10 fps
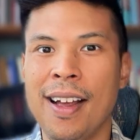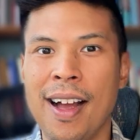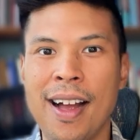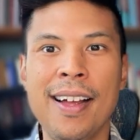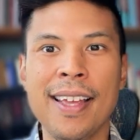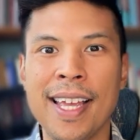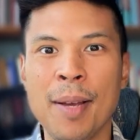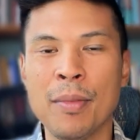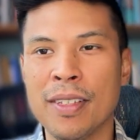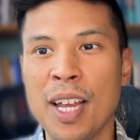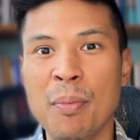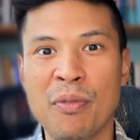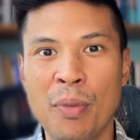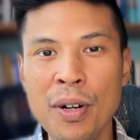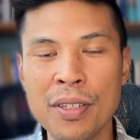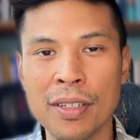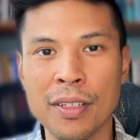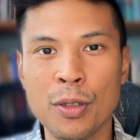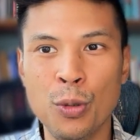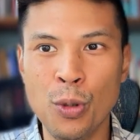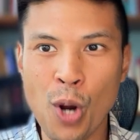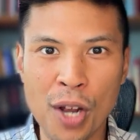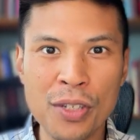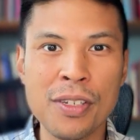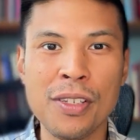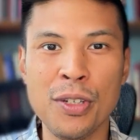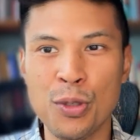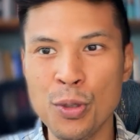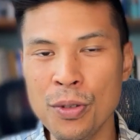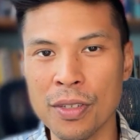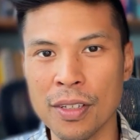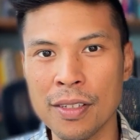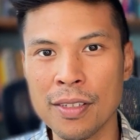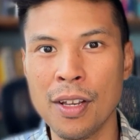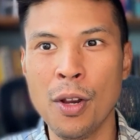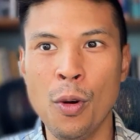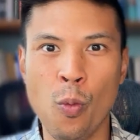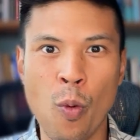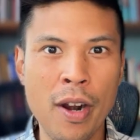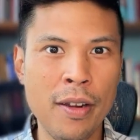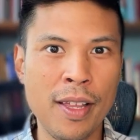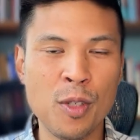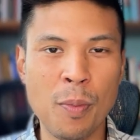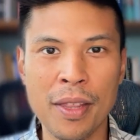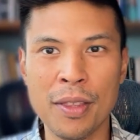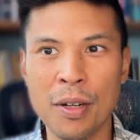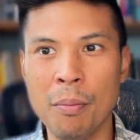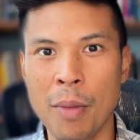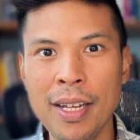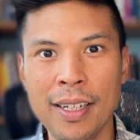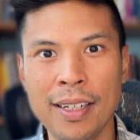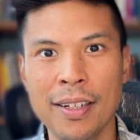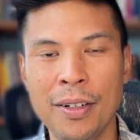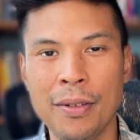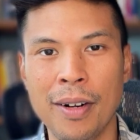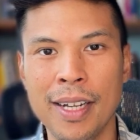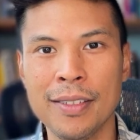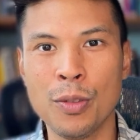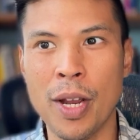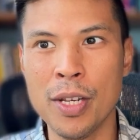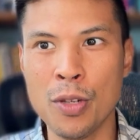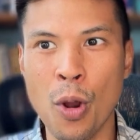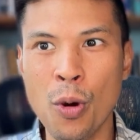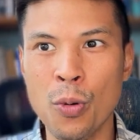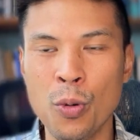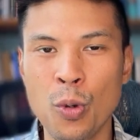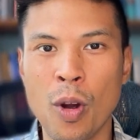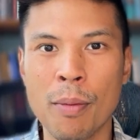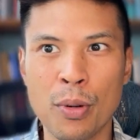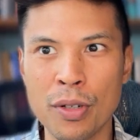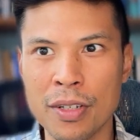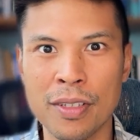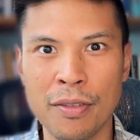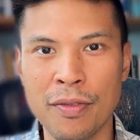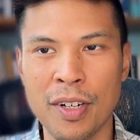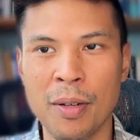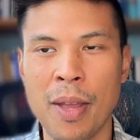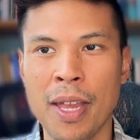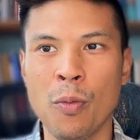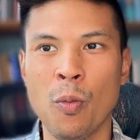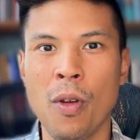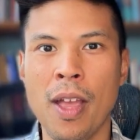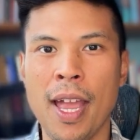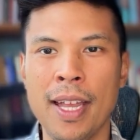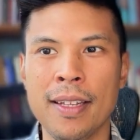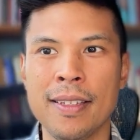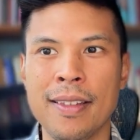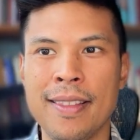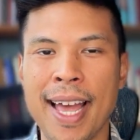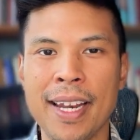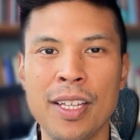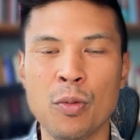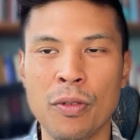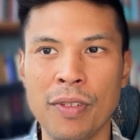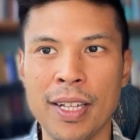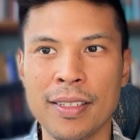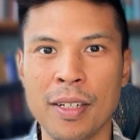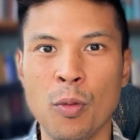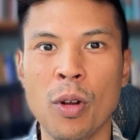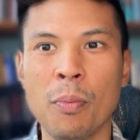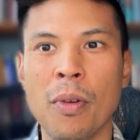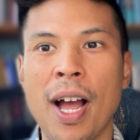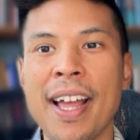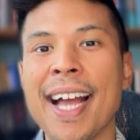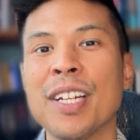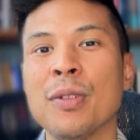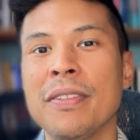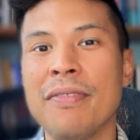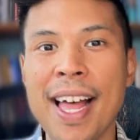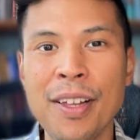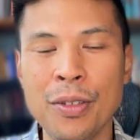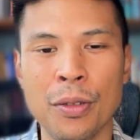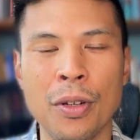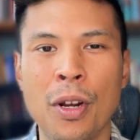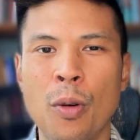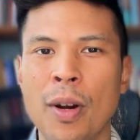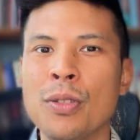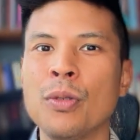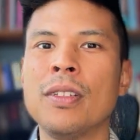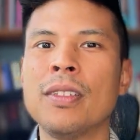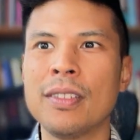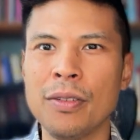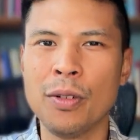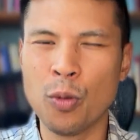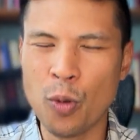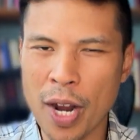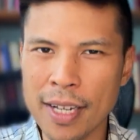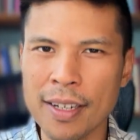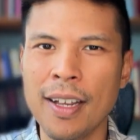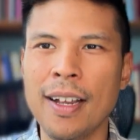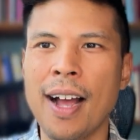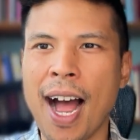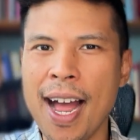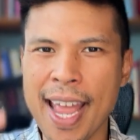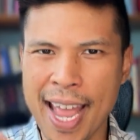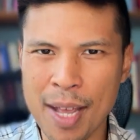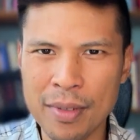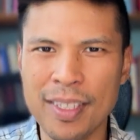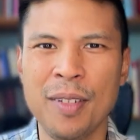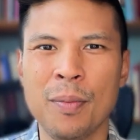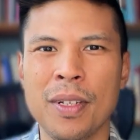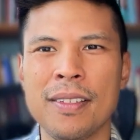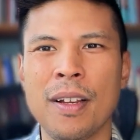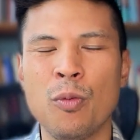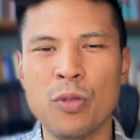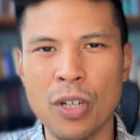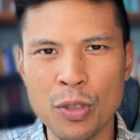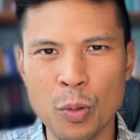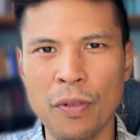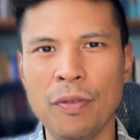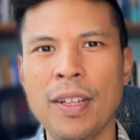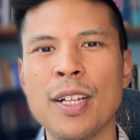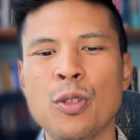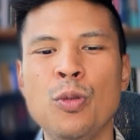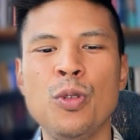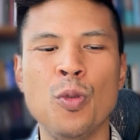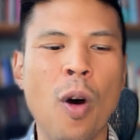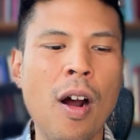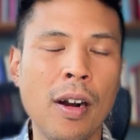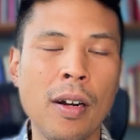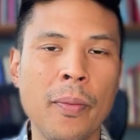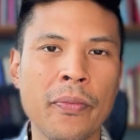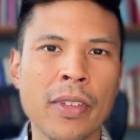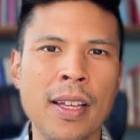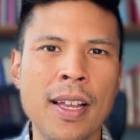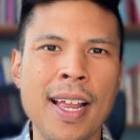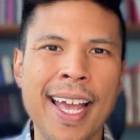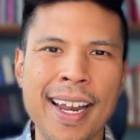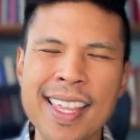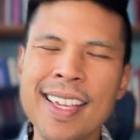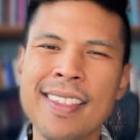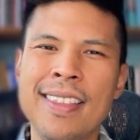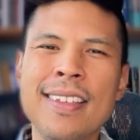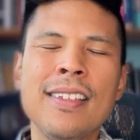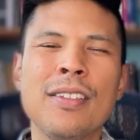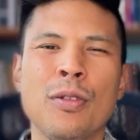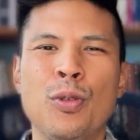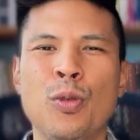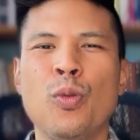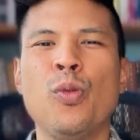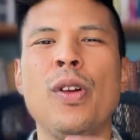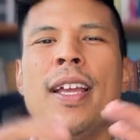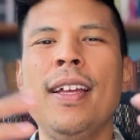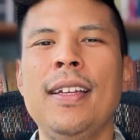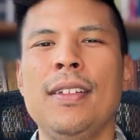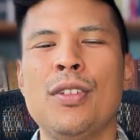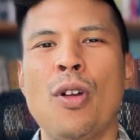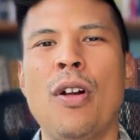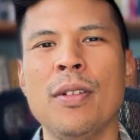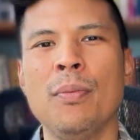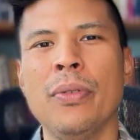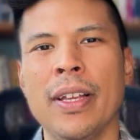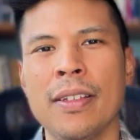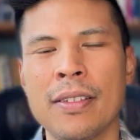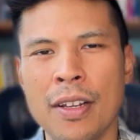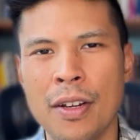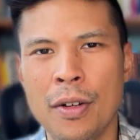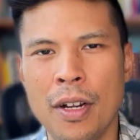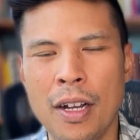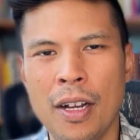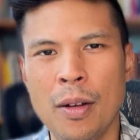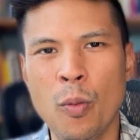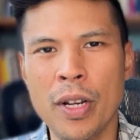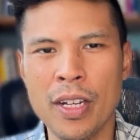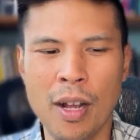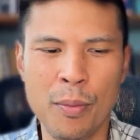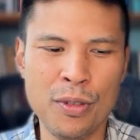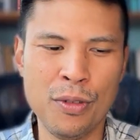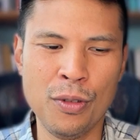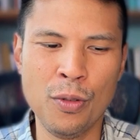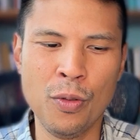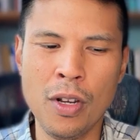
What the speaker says: I am the type of person who consciously chooses where they spend their money, right? So I know who I'm purchasing from, and that is reflecting what I actually value, right? So create I am statements that start to reflect who you are. And I think this is a great starting place when it comes to